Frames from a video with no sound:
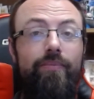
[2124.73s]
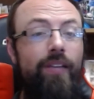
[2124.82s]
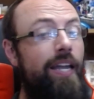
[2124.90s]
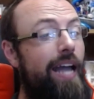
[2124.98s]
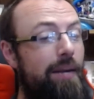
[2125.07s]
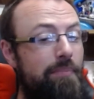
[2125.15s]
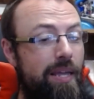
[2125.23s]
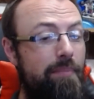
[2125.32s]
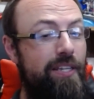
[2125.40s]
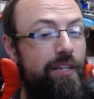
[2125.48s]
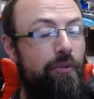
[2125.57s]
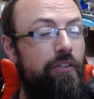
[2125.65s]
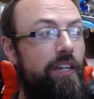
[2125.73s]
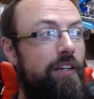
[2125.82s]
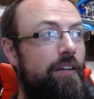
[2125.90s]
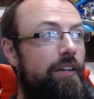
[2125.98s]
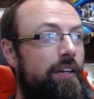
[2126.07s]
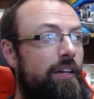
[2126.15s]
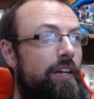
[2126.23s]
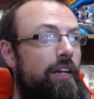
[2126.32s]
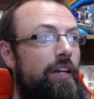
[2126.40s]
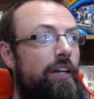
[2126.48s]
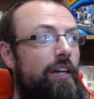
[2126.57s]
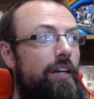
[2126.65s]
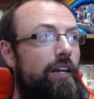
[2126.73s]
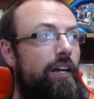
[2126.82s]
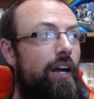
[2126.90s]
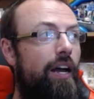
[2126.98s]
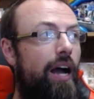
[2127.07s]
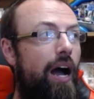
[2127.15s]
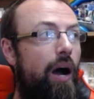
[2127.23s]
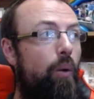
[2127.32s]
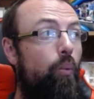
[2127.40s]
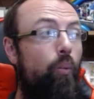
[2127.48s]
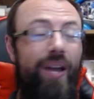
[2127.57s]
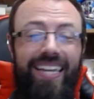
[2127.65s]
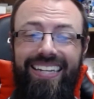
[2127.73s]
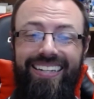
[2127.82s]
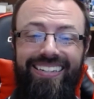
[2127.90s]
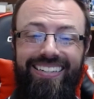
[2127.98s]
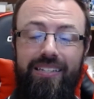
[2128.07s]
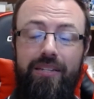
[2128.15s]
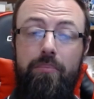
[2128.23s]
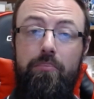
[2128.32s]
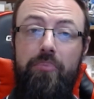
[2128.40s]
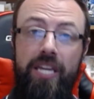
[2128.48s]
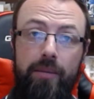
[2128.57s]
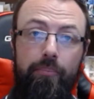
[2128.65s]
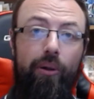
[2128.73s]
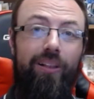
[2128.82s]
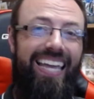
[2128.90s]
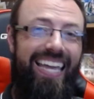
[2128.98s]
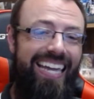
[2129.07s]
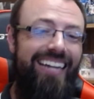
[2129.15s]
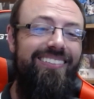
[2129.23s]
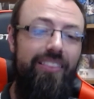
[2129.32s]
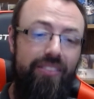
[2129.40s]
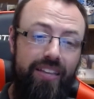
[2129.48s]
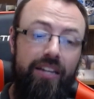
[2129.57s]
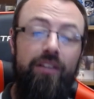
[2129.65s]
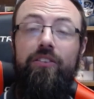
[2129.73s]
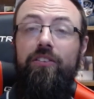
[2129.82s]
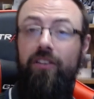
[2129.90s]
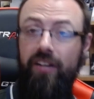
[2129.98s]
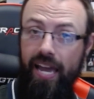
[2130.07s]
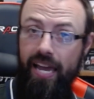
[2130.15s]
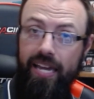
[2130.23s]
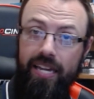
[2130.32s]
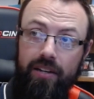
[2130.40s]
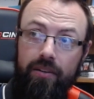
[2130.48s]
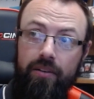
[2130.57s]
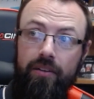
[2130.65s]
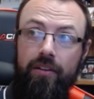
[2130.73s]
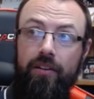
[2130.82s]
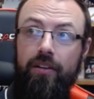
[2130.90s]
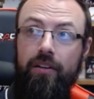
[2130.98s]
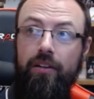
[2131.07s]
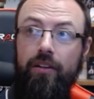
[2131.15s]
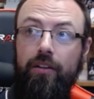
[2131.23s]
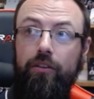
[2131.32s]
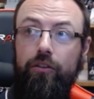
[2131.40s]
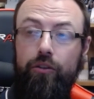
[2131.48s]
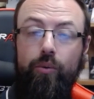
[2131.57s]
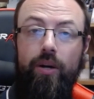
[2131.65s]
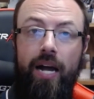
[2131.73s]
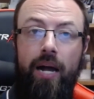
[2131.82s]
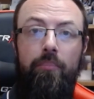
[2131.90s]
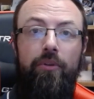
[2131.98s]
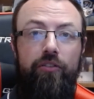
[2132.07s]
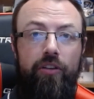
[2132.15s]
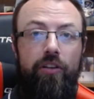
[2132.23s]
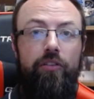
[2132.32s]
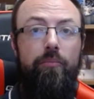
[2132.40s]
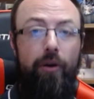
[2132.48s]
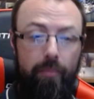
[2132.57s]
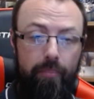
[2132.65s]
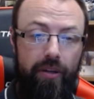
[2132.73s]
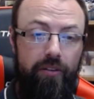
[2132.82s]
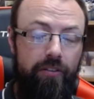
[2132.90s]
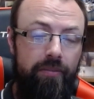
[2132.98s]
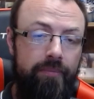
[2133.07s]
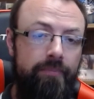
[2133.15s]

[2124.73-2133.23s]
God may be using uh, wicked people and things today to accomplish his purpose.